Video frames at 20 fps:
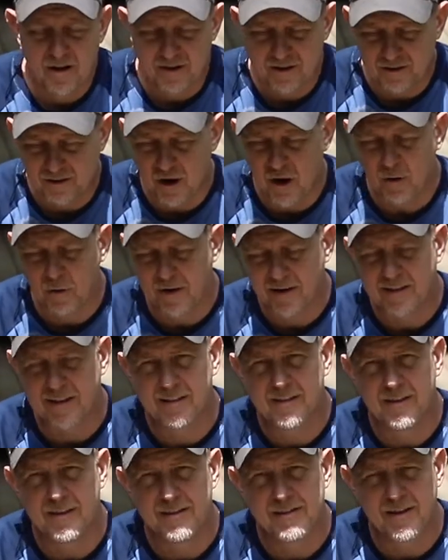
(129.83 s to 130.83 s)
knowing
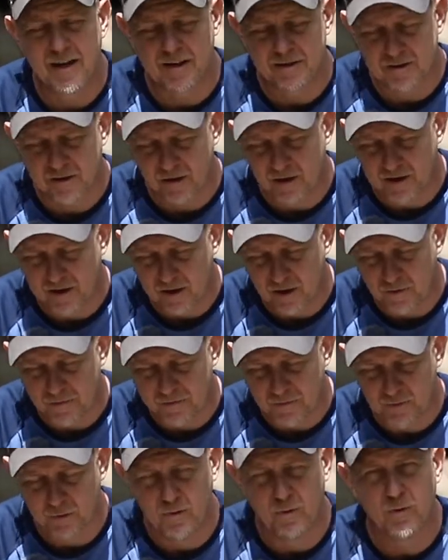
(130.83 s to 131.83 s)
that these things are going to go
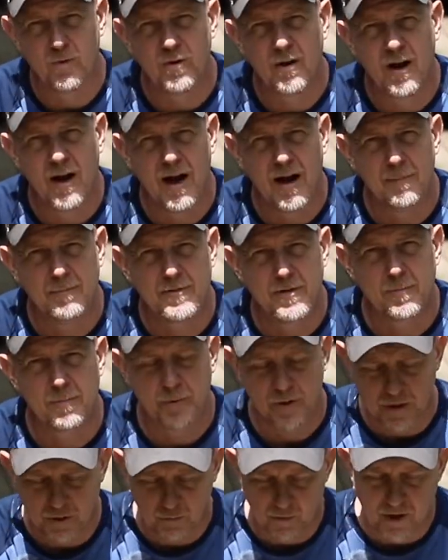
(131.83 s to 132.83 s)
through um, some
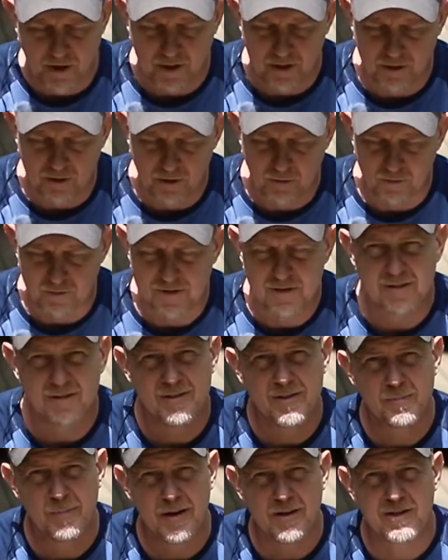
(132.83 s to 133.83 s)
pretty rugged use,
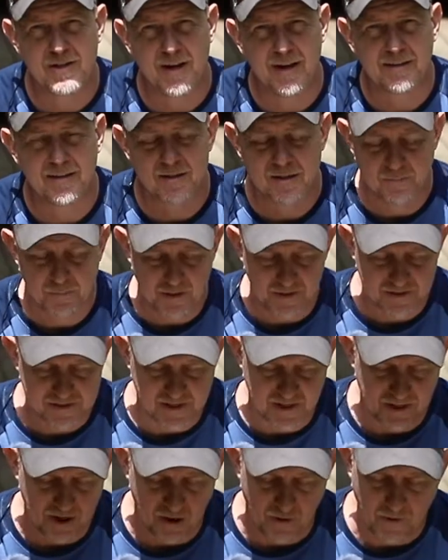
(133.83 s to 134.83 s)
especially at the speeds
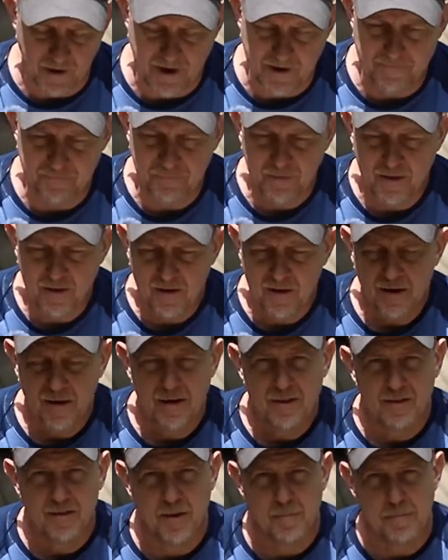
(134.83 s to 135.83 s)
they go at.
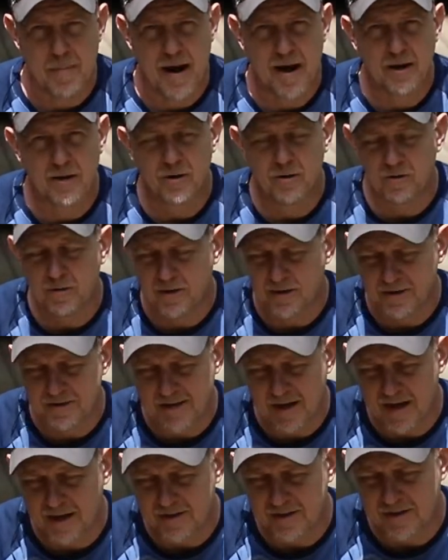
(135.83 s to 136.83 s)
The manual is
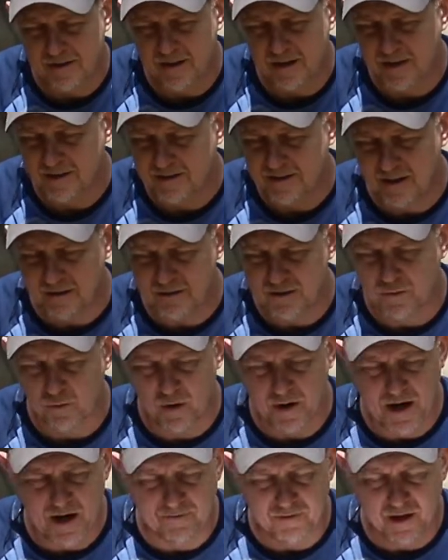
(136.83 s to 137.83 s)
excellent. It tells you
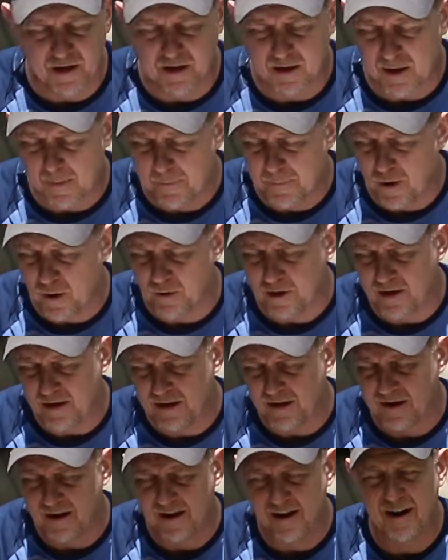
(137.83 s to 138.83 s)
what every component
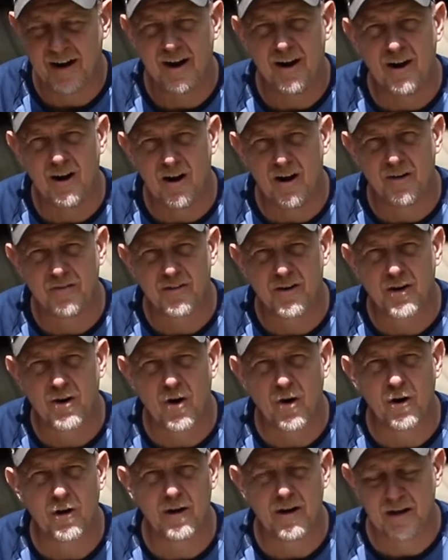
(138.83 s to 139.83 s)
uh, on the
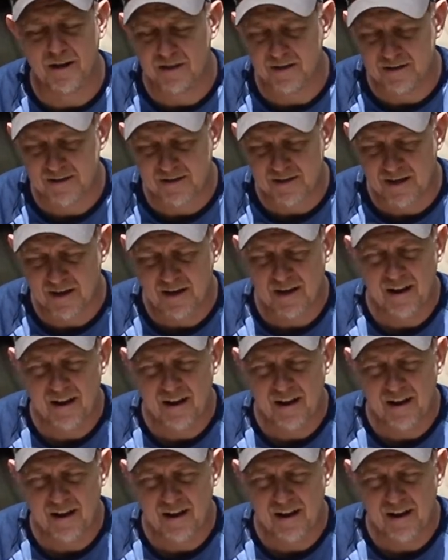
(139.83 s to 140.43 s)
car is,